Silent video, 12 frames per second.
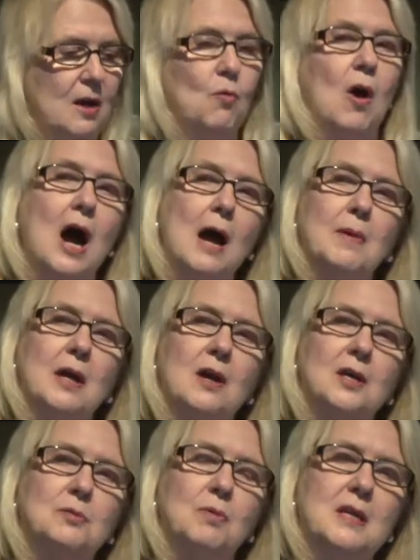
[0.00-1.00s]
Why?
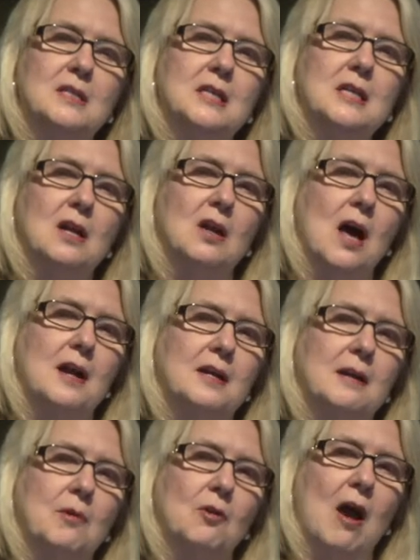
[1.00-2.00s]
Because we'd seen a lot of
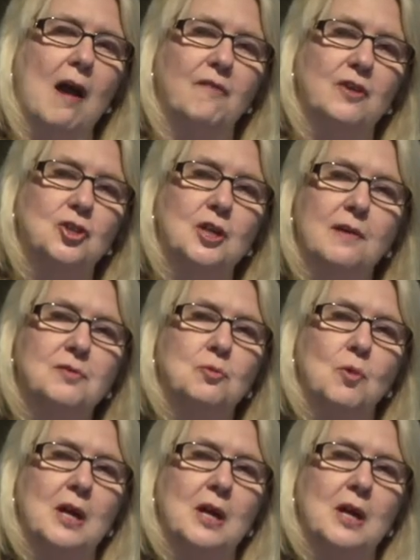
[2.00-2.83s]
demographic shifts.